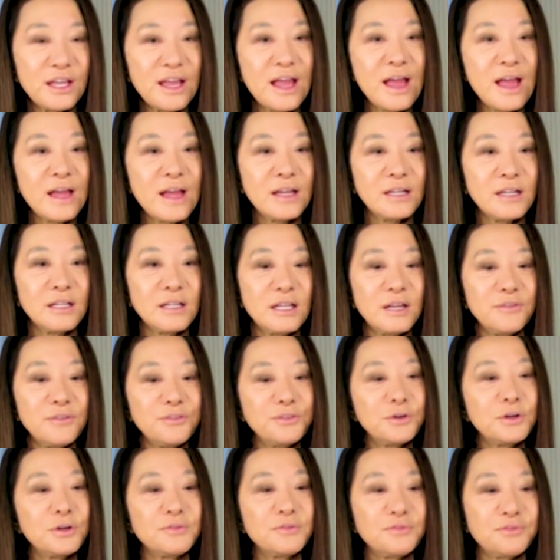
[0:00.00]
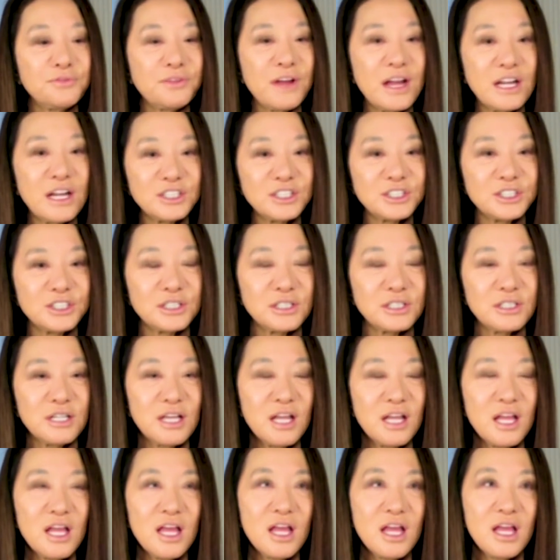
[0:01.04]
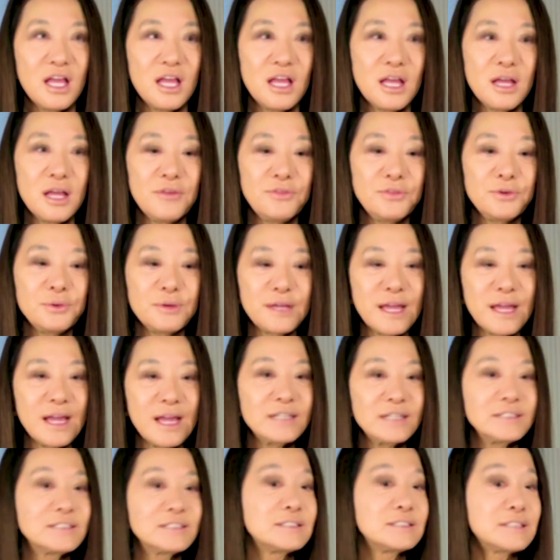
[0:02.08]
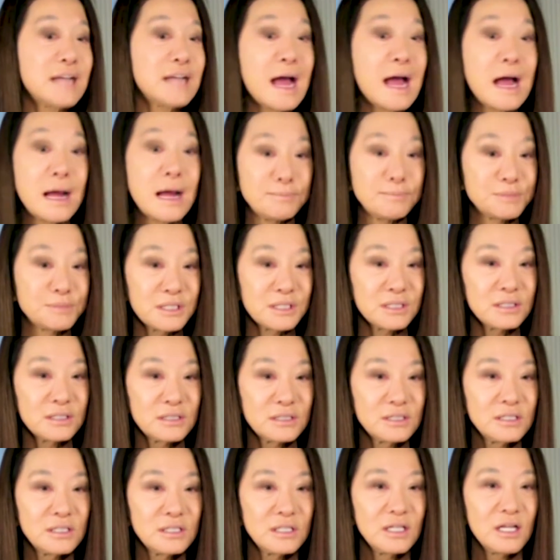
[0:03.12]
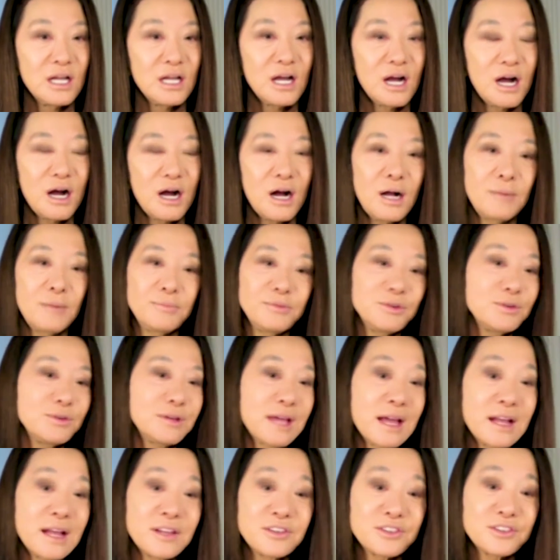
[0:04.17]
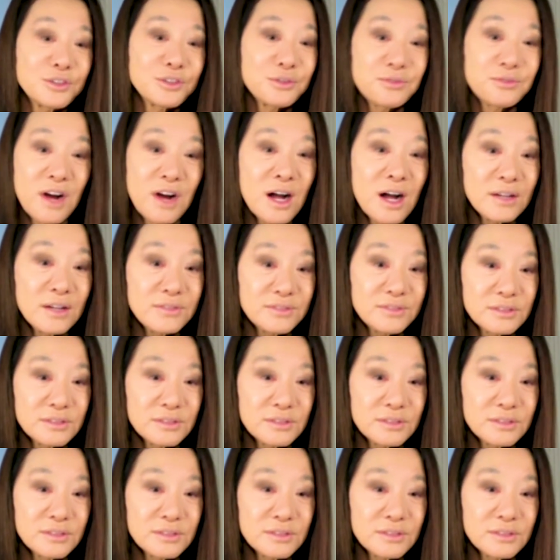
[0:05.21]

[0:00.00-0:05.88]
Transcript: And if you're in fashion, if you can't adapt, you can't survive.